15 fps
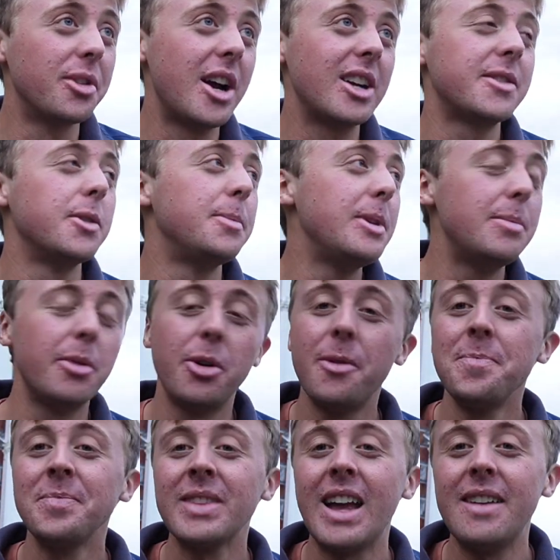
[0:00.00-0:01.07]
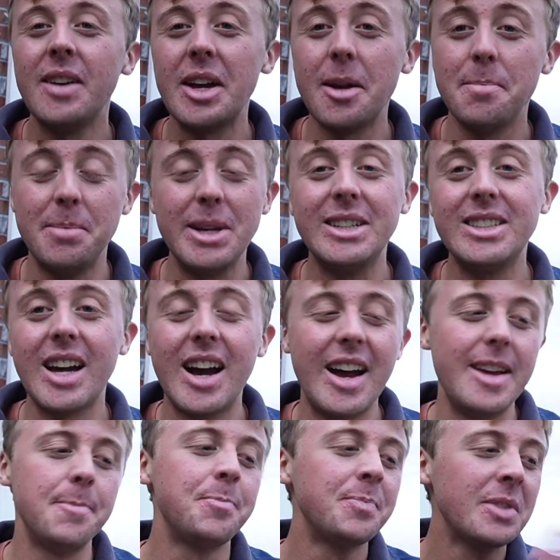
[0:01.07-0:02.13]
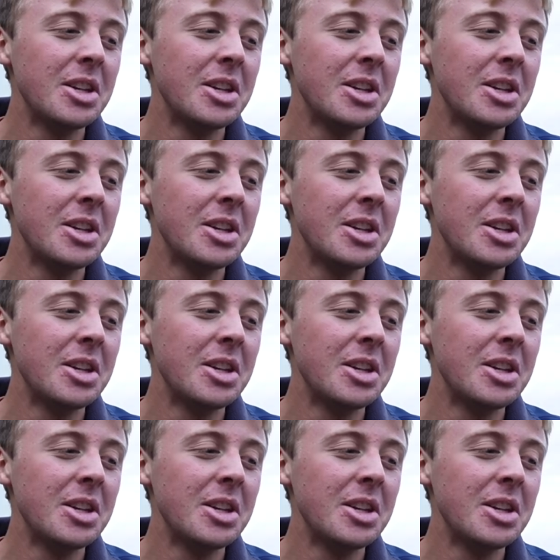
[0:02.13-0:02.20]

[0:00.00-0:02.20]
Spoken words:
Knoxville people have had a big time